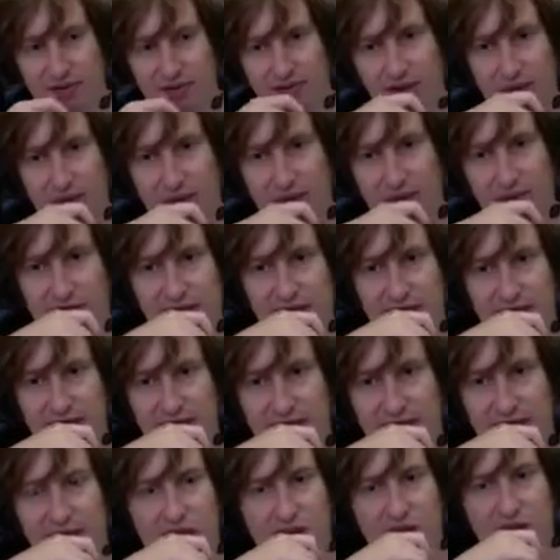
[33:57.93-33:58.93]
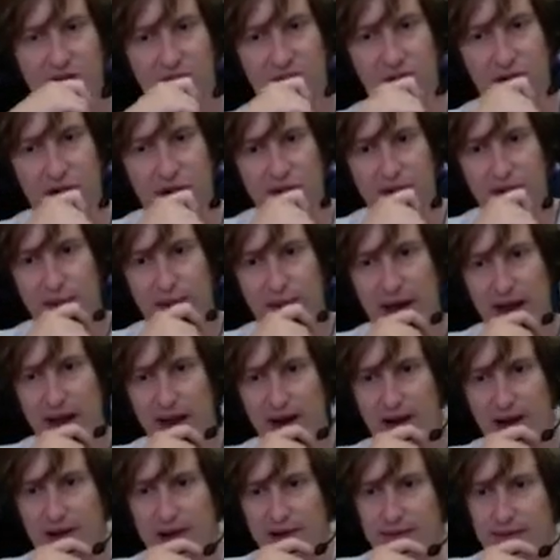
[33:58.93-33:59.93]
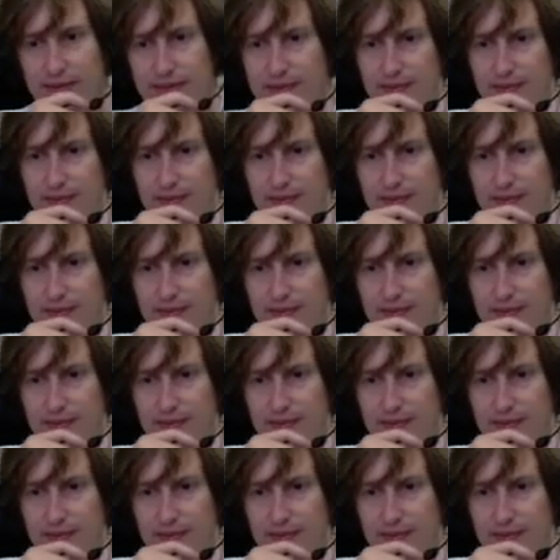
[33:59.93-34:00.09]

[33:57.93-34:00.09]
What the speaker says: films and the show that we made,